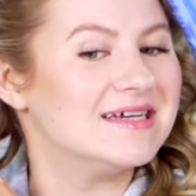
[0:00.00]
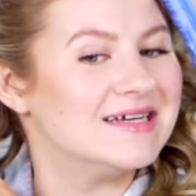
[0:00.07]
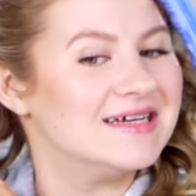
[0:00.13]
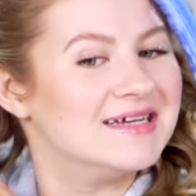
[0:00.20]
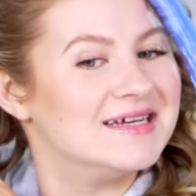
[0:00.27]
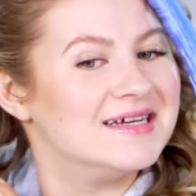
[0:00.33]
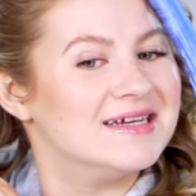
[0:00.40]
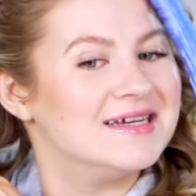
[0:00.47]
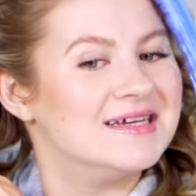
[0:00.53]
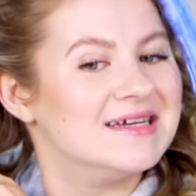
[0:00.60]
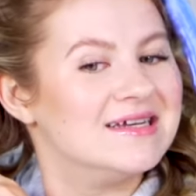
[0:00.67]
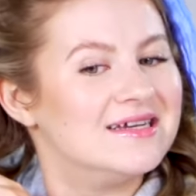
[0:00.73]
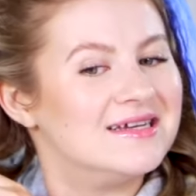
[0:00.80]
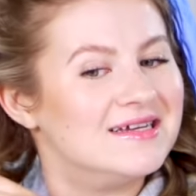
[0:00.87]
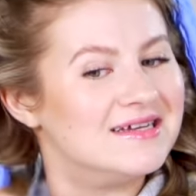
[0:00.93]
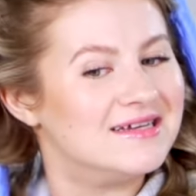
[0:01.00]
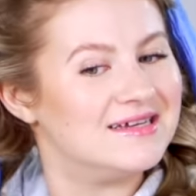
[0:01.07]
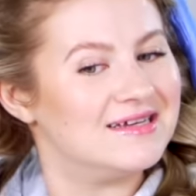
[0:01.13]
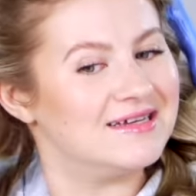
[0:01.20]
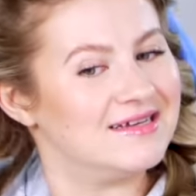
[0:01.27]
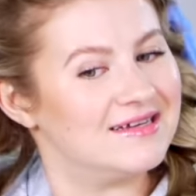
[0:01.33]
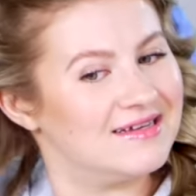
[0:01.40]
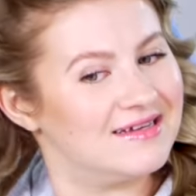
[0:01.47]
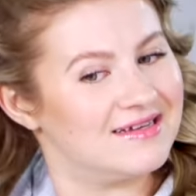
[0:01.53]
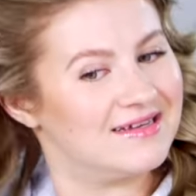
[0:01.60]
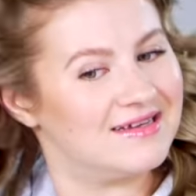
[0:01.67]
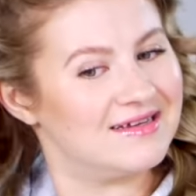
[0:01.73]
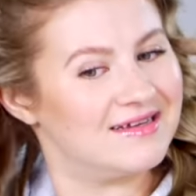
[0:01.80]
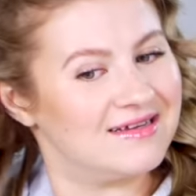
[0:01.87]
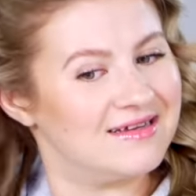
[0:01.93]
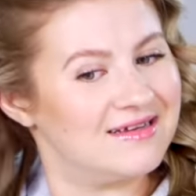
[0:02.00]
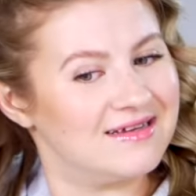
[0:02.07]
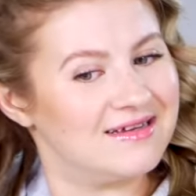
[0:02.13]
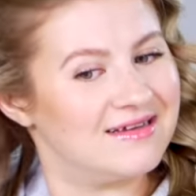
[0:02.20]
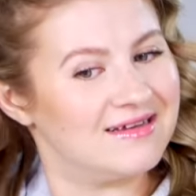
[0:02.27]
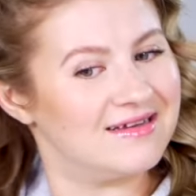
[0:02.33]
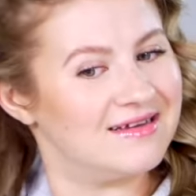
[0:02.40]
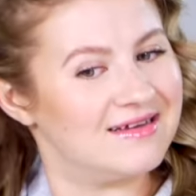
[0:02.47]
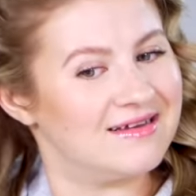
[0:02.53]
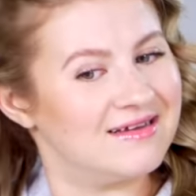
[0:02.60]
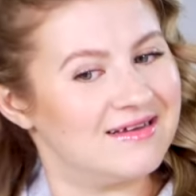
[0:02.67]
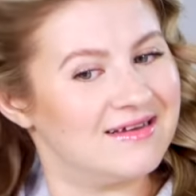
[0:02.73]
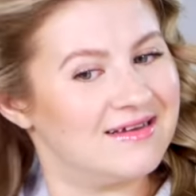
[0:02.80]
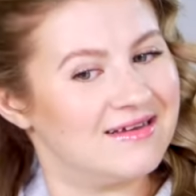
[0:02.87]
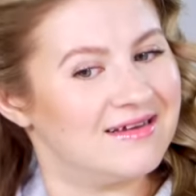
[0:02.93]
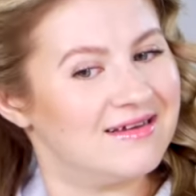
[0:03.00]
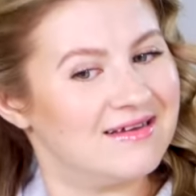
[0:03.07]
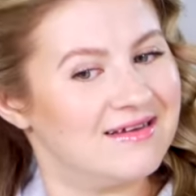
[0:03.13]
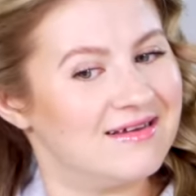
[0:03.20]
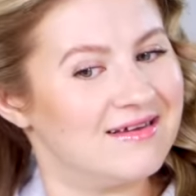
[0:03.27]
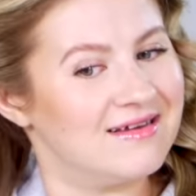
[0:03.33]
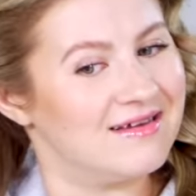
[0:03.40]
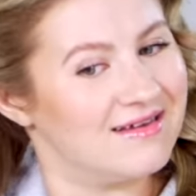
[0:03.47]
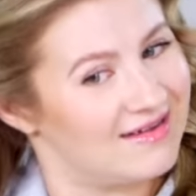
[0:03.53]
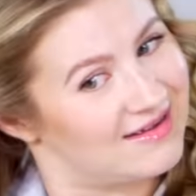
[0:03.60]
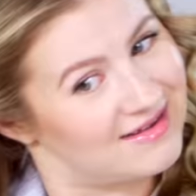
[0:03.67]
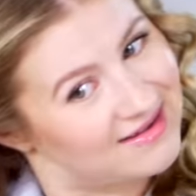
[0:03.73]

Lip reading: No one is speaking in this clip.